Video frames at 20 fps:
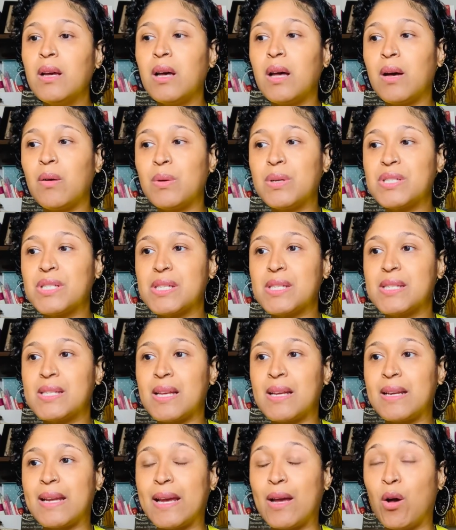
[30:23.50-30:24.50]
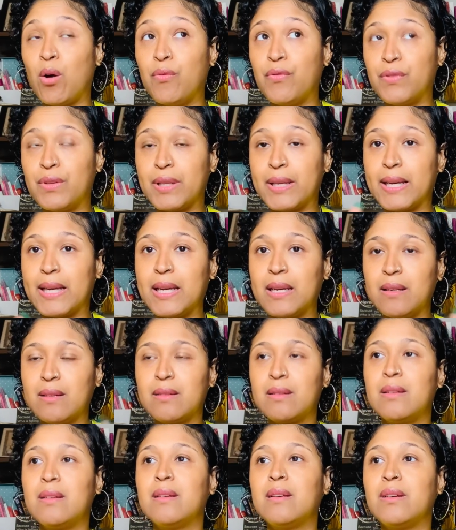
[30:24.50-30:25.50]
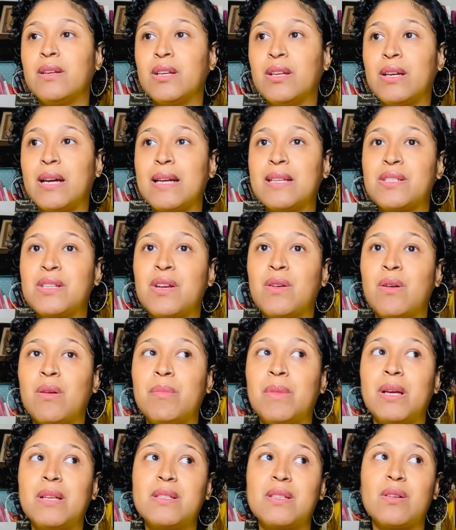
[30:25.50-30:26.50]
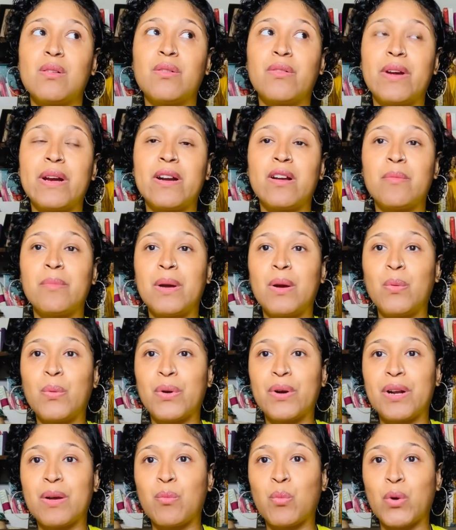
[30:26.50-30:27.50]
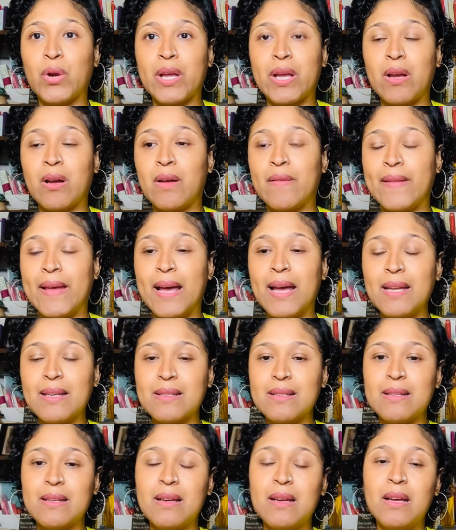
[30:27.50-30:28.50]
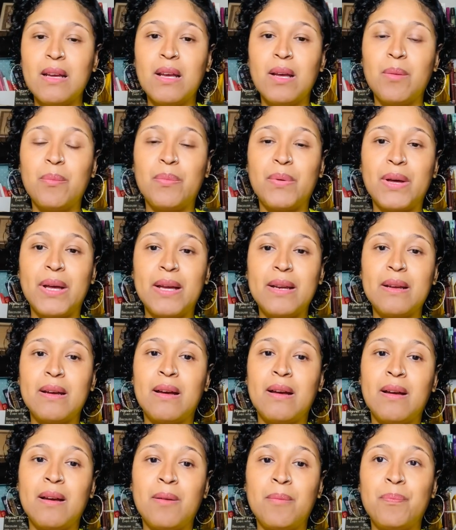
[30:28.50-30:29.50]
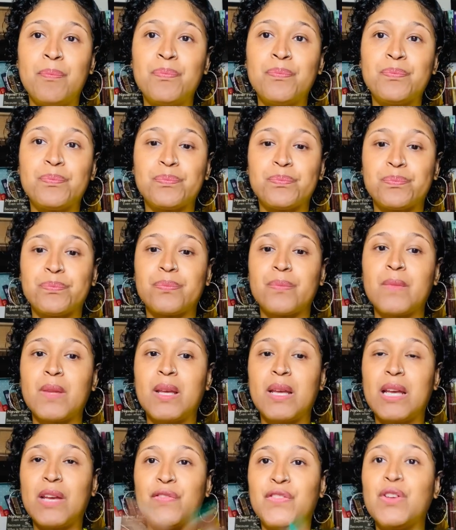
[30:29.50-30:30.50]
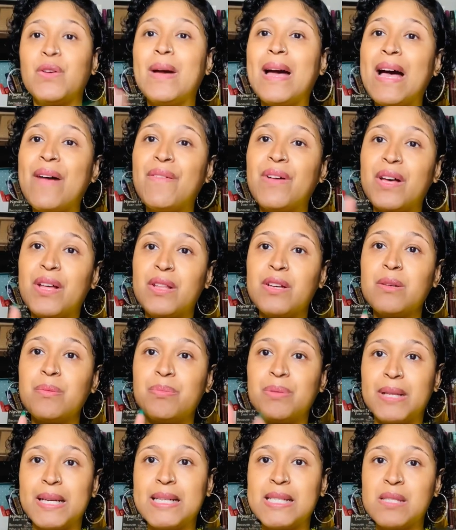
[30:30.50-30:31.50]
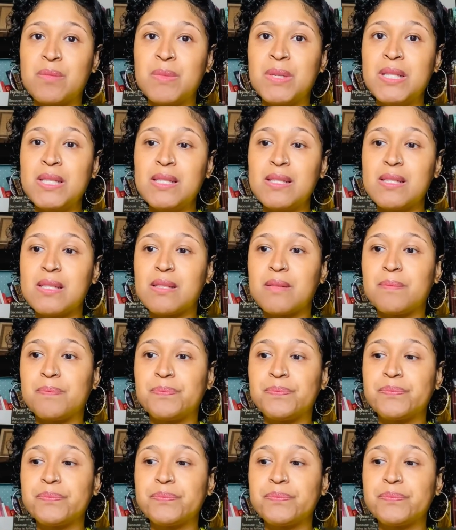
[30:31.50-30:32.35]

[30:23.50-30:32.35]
which is Sunday, hopefully. You guys know I'm not so great on my word. I'm working on that. But if you have other placements,